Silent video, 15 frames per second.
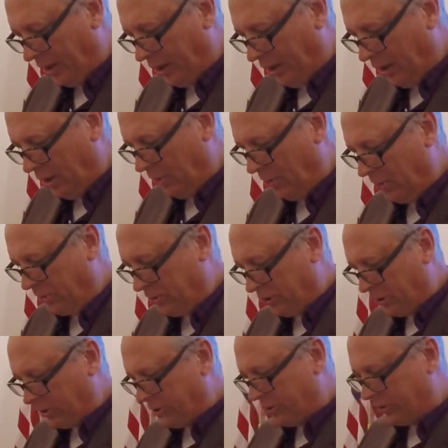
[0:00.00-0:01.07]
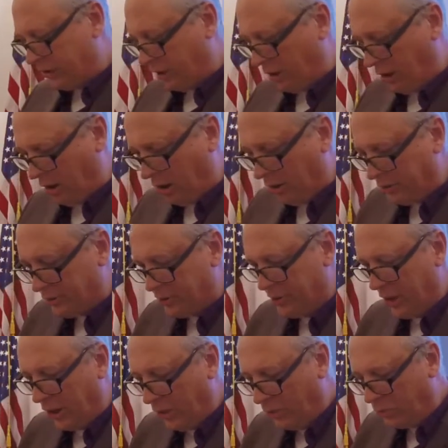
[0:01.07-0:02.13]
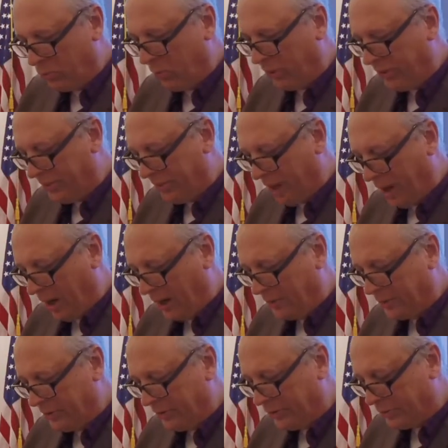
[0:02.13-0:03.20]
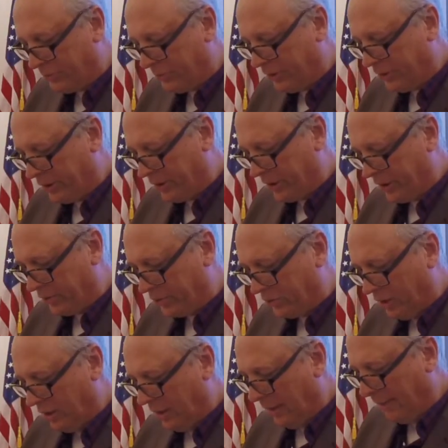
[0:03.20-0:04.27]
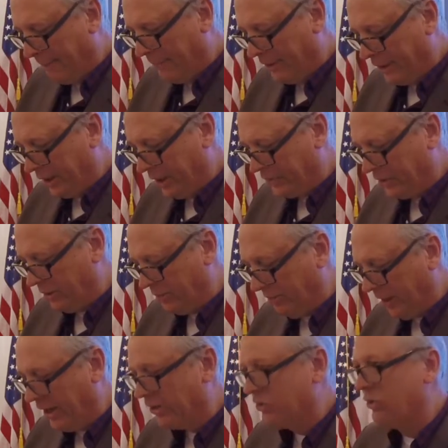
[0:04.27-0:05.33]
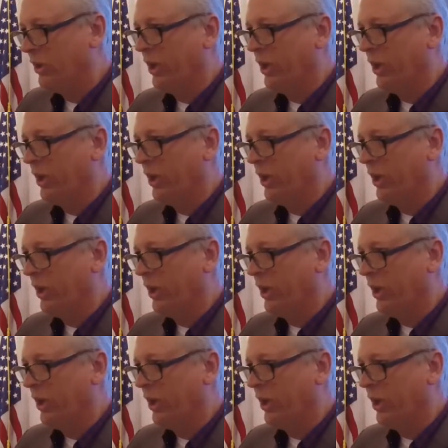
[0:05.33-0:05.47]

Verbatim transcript: He who searches the hearts knows what the minds of the Spirit is, because he makes